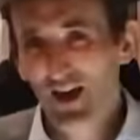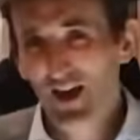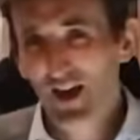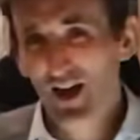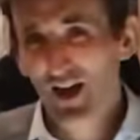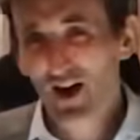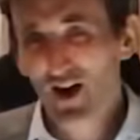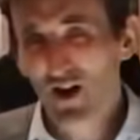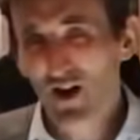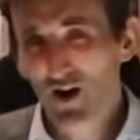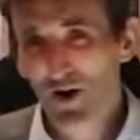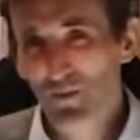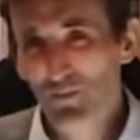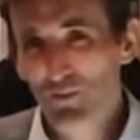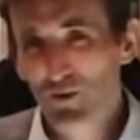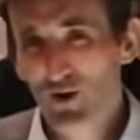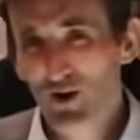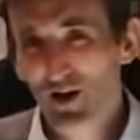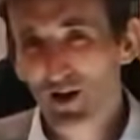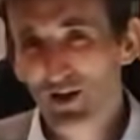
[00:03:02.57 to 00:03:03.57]
uh, hard
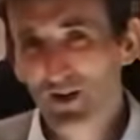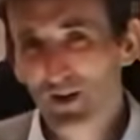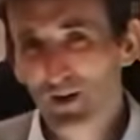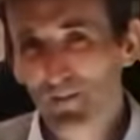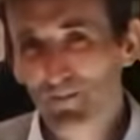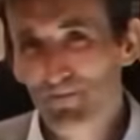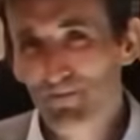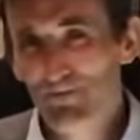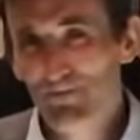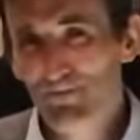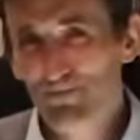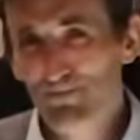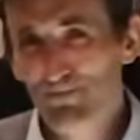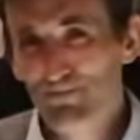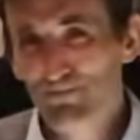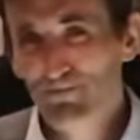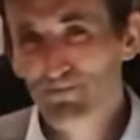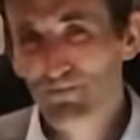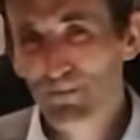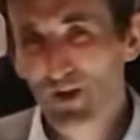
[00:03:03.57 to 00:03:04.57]
work.
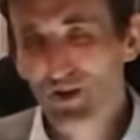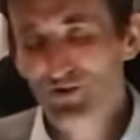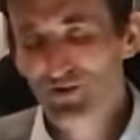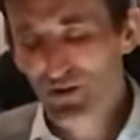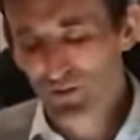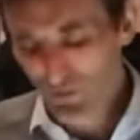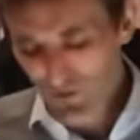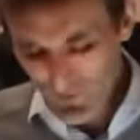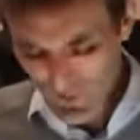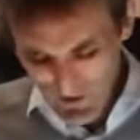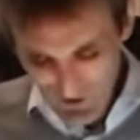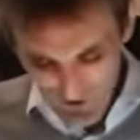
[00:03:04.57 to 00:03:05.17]
So, what do we